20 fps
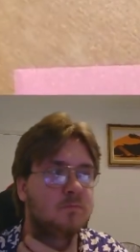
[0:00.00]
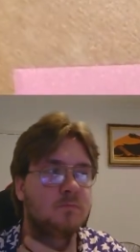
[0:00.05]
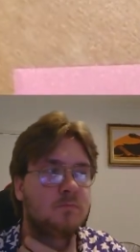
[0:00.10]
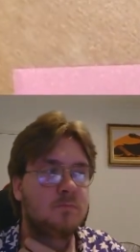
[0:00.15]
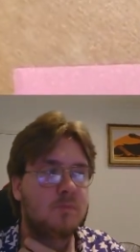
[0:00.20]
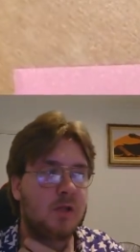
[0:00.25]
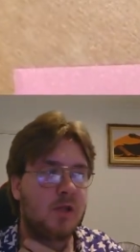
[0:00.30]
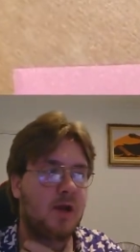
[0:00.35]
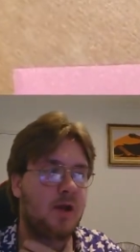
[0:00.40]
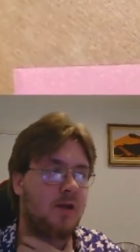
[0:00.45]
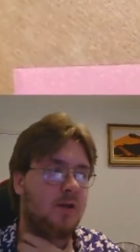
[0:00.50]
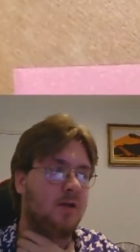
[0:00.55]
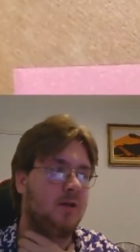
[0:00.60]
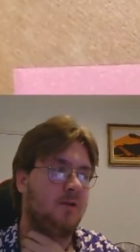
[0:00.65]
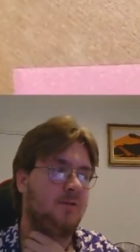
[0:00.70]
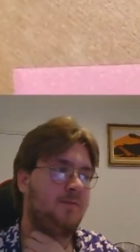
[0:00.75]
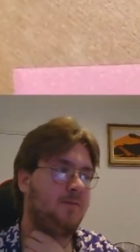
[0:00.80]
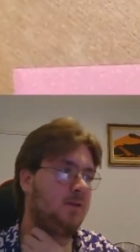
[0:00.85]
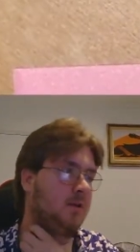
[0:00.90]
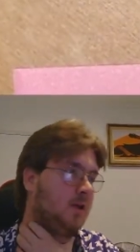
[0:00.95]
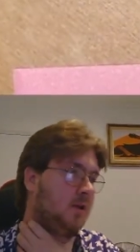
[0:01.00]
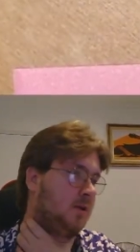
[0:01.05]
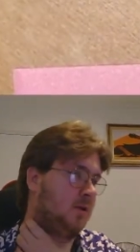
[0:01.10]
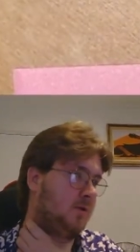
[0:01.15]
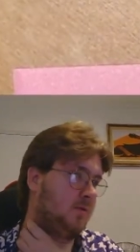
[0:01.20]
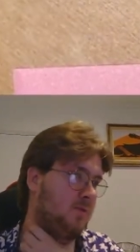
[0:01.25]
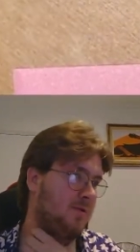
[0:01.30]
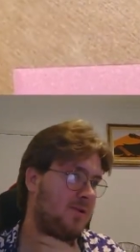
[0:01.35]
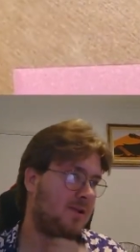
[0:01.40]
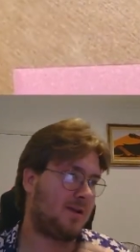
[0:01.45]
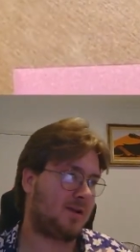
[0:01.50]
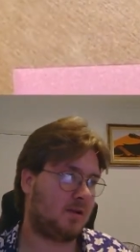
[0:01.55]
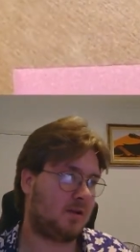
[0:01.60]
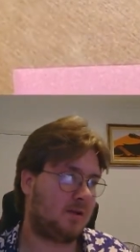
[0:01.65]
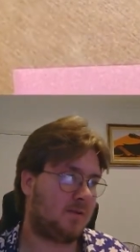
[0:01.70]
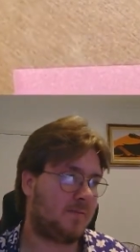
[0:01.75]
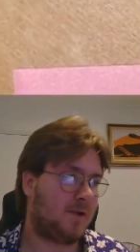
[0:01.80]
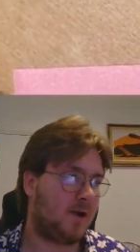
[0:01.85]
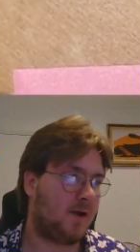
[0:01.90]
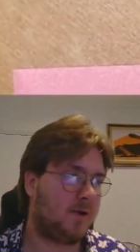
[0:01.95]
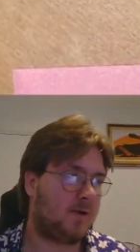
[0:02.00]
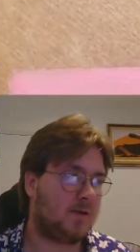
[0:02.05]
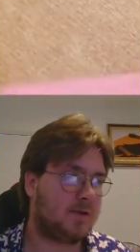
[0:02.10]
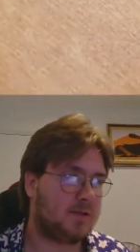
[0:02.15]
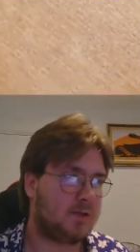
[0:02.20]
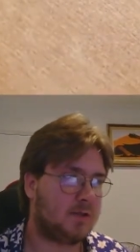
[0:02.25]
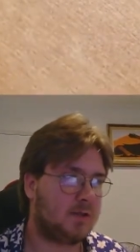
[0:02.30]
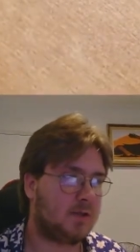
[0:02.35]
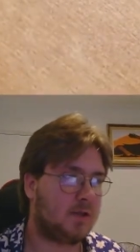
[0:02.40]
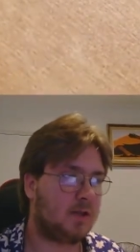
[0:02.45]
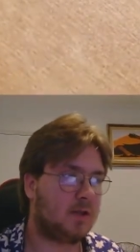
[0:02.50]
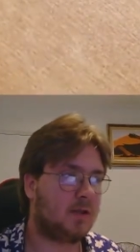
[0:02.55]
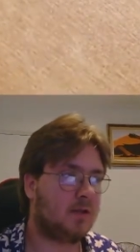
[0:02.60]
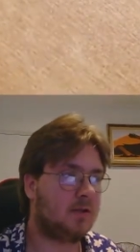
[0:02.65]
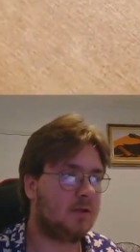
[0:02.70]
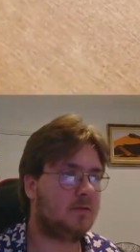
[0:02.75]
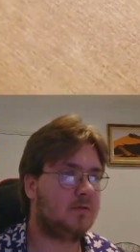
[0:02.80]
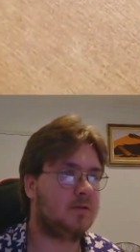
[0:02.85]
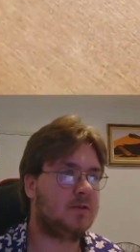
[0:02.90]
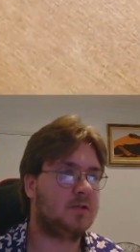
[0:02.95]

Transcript: Yeah, if you get hit with like D-Barrier or something,